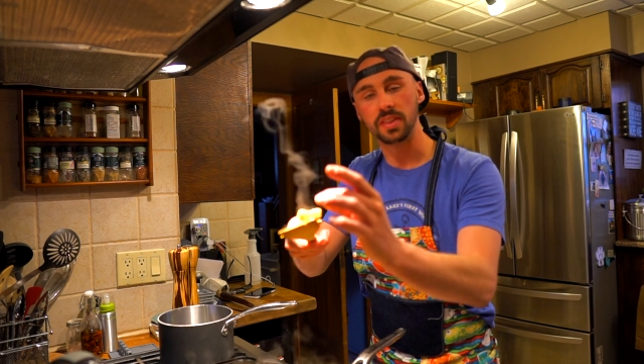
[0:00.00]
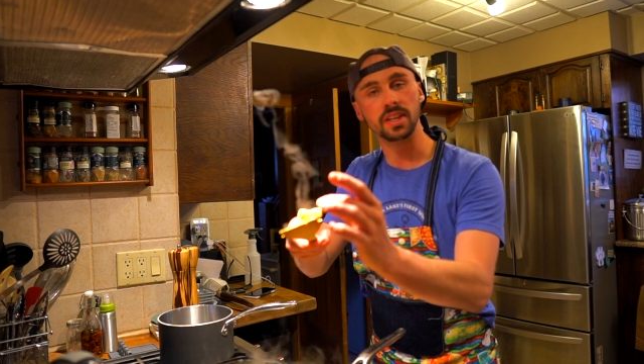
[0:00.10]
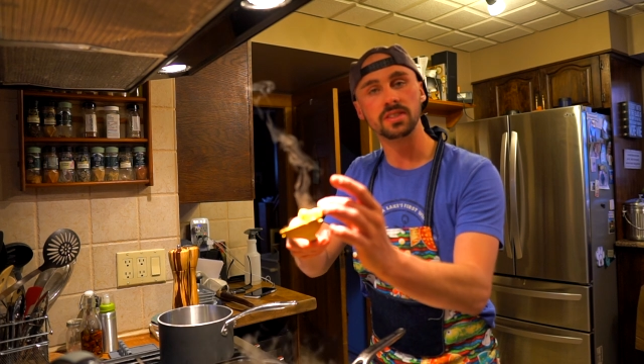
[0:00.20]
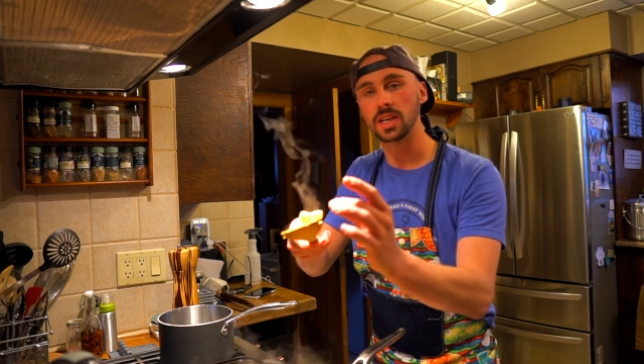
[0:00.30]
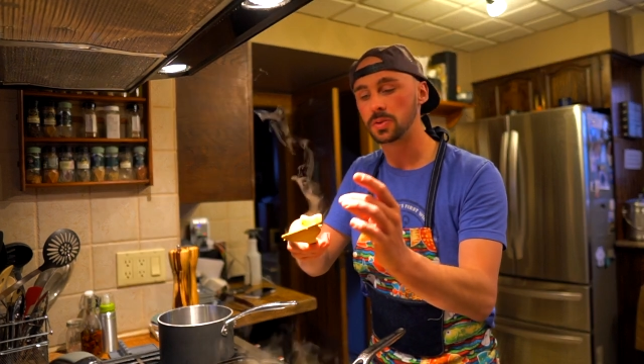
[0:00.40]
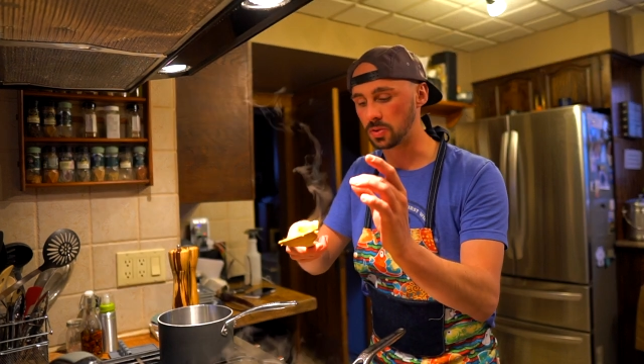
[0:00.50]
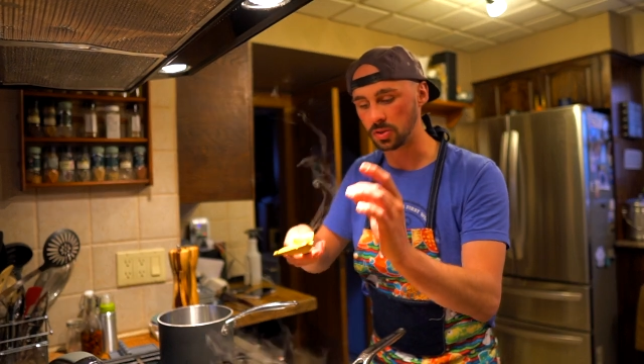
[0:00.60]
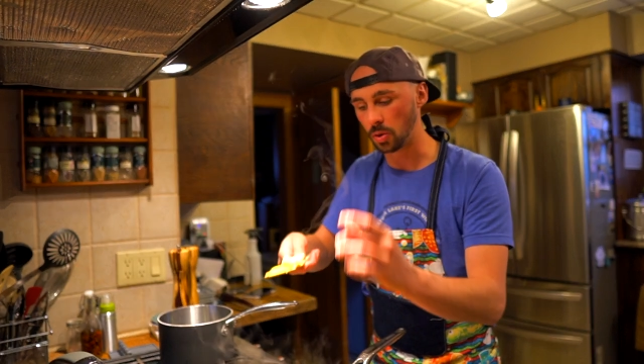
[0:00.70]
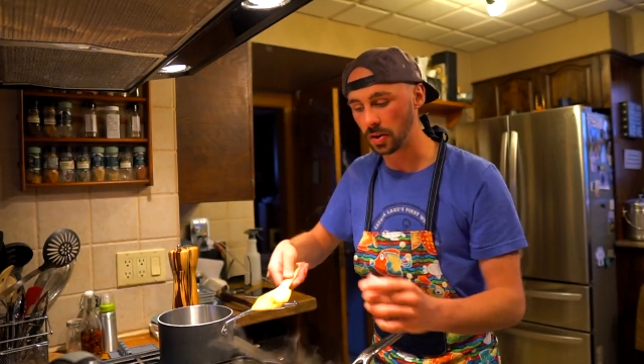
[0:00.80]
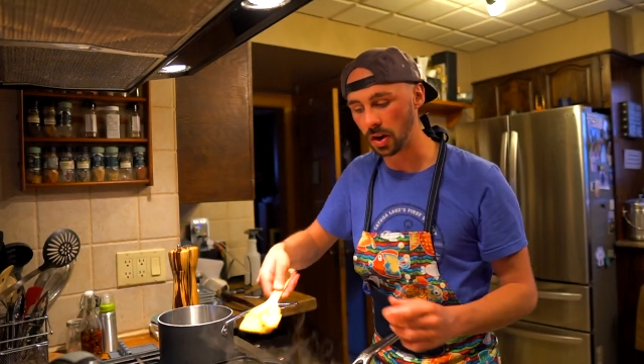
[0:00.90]
The insides will
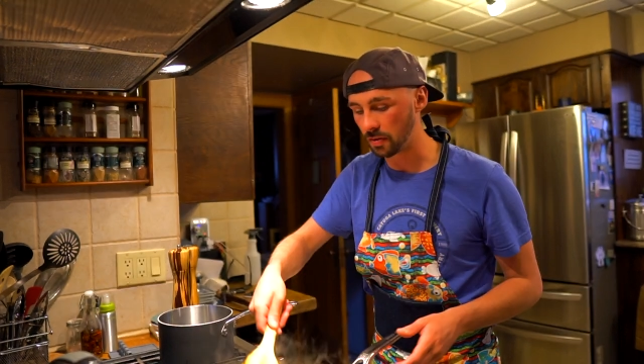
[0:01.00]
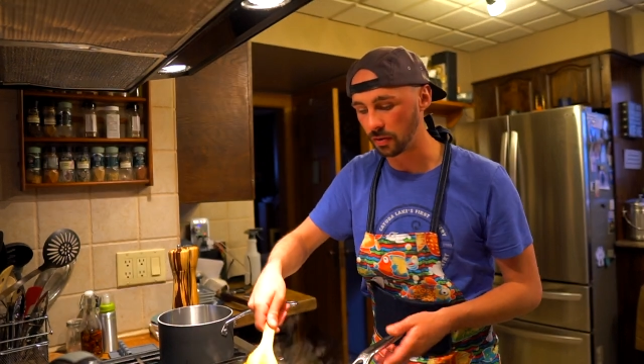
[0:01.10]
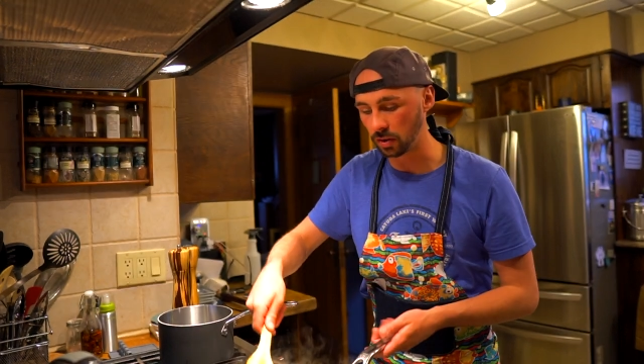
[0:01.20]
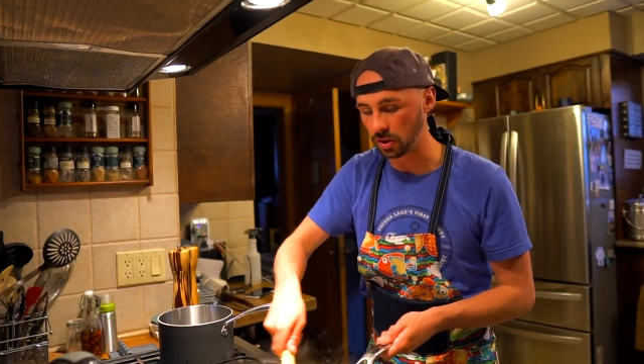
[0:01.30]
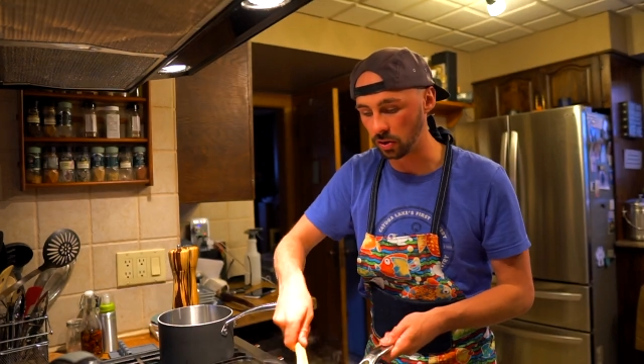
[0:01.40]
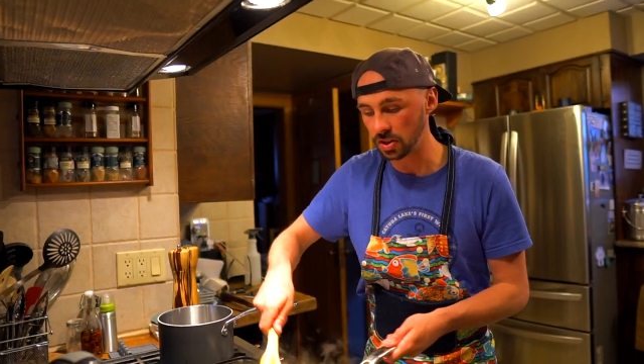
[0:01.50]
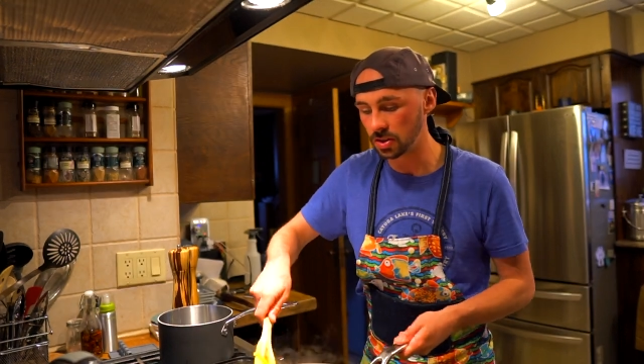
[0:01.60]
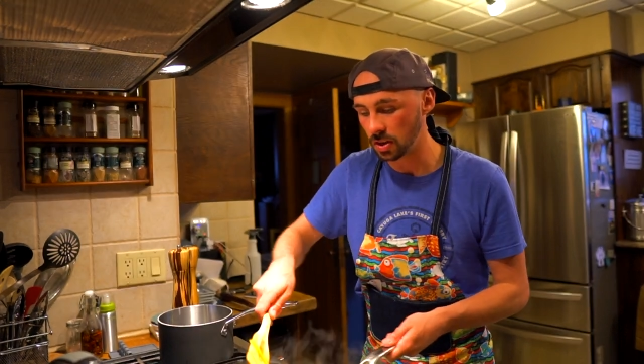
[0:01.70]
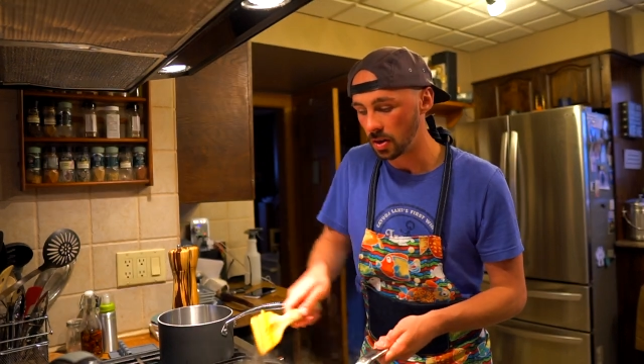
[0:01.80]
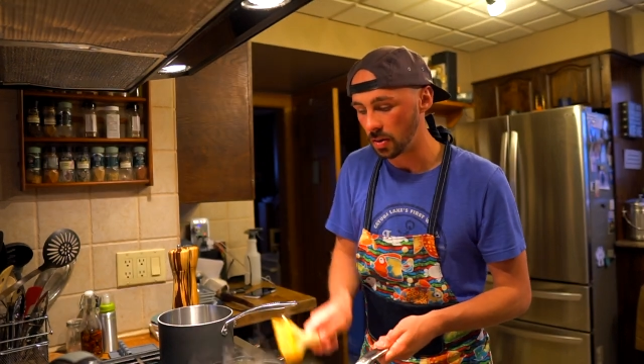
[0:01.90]
still be not fully cooked,
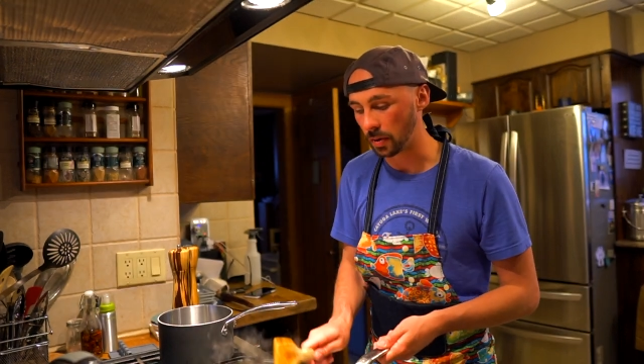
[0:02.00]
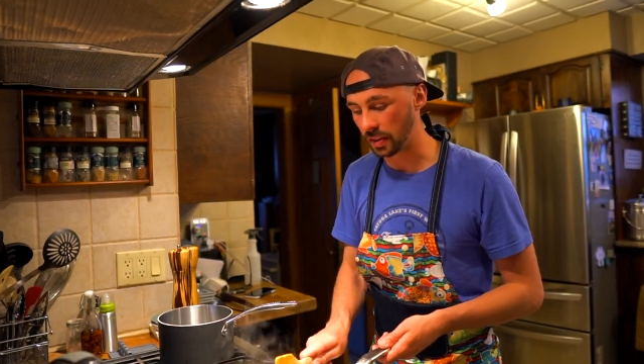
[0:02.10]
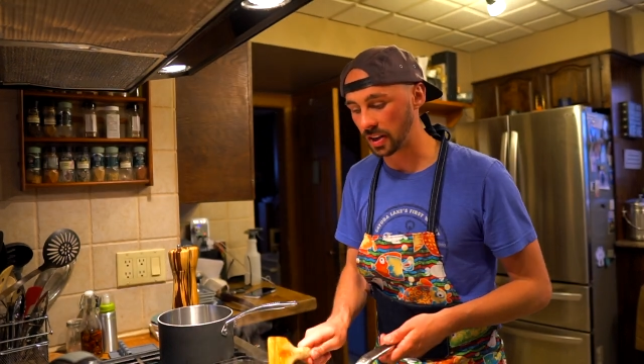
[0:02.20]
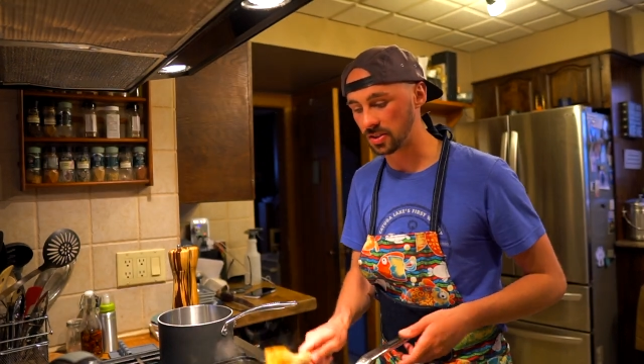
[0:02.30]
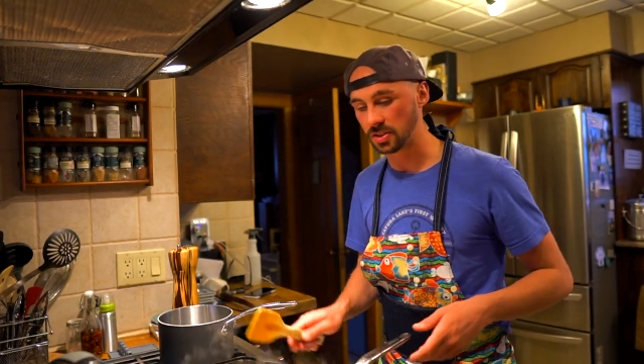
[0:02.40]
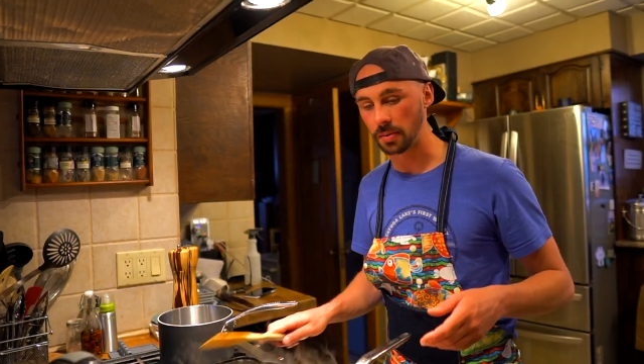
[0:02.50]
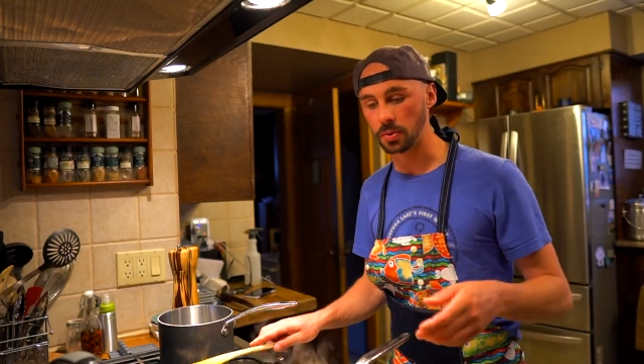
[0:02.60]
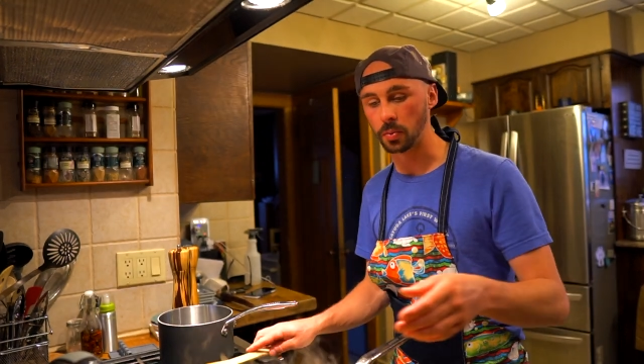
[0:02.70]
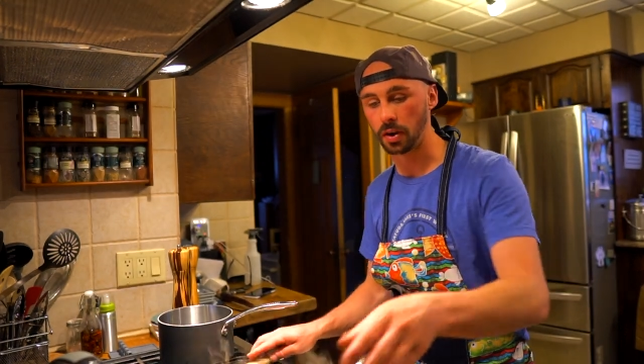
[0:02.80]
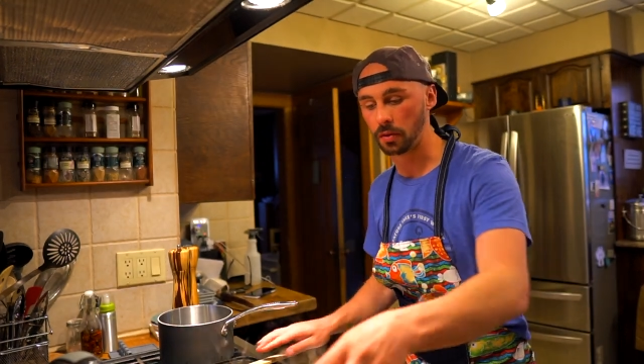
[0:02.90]
but that's the time
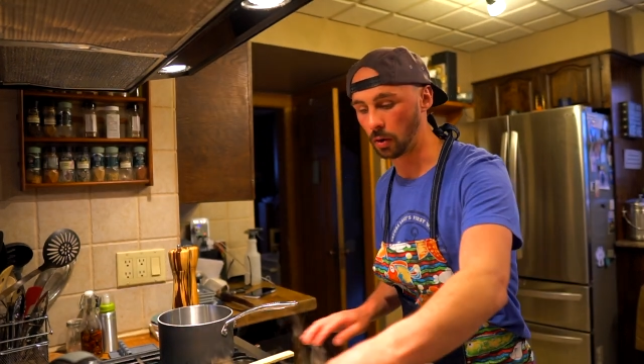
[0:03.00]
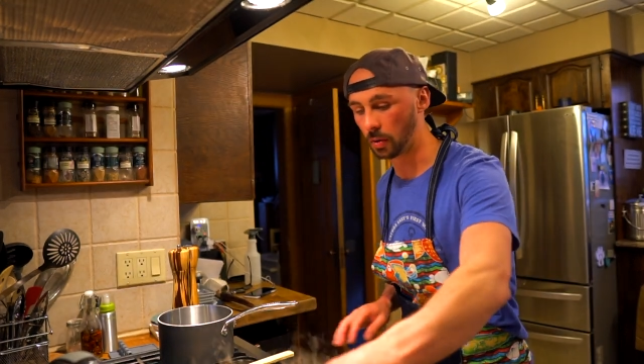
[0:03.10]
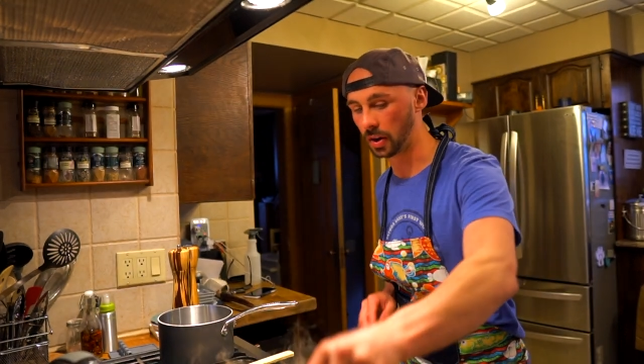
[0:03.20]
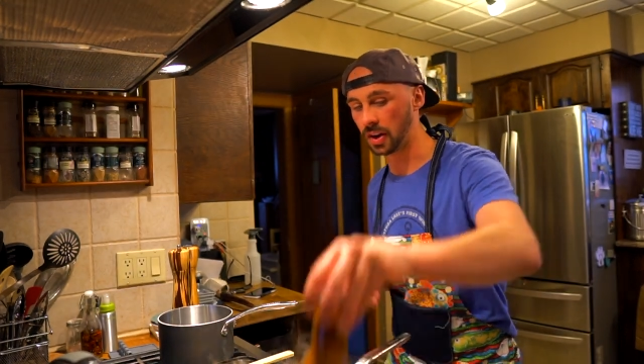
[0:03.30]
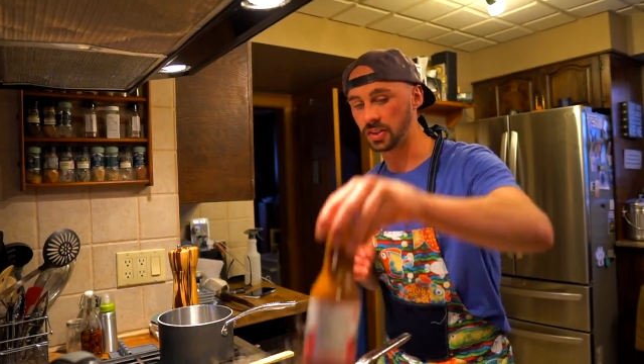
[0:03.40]
you want to throw it in.